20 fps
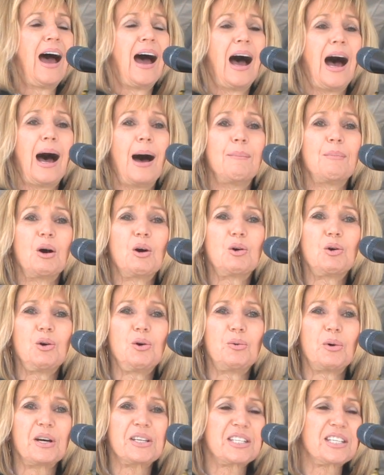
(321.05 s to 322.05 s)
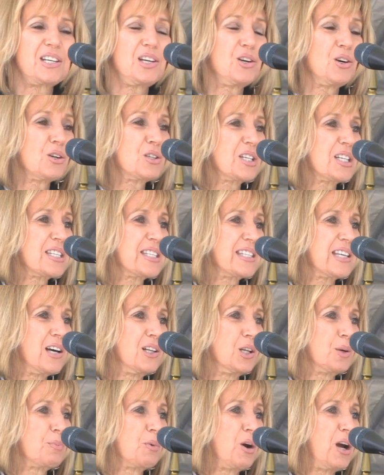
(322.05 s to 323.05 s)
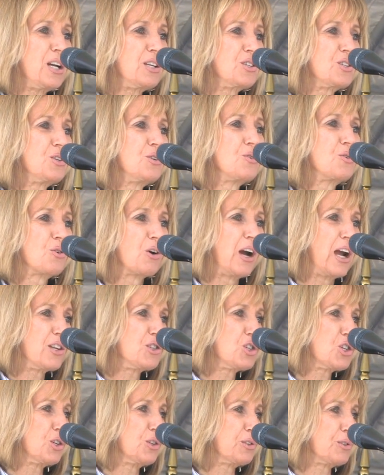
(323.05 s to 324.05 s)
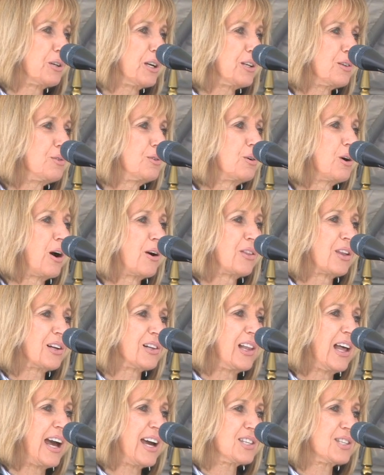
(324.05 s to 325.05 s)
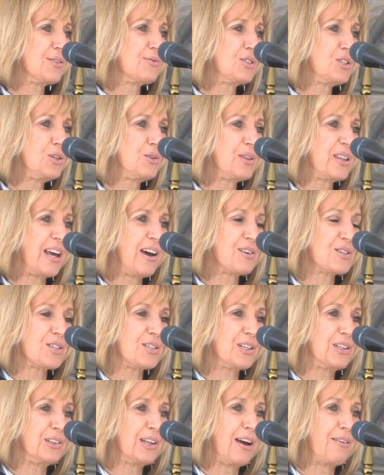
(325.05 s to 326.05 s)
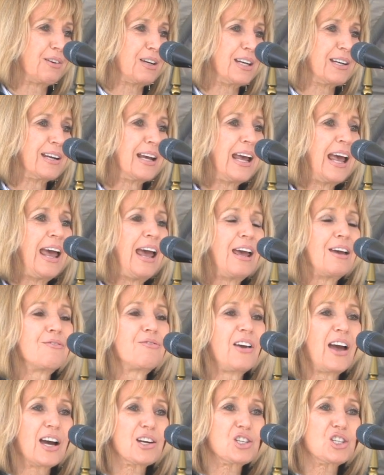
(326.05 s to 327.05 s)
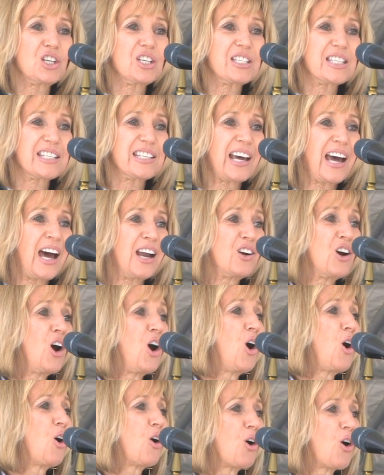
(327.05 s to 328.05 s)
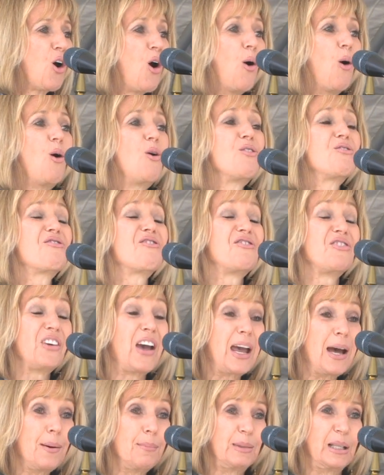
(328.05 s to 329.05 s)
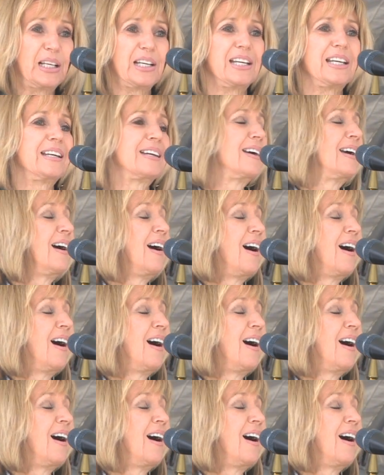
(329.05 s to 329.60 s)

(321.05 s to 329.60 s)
um, who was here to celebrate two grandchildren who are the class of 2011. In fact, she said her whole family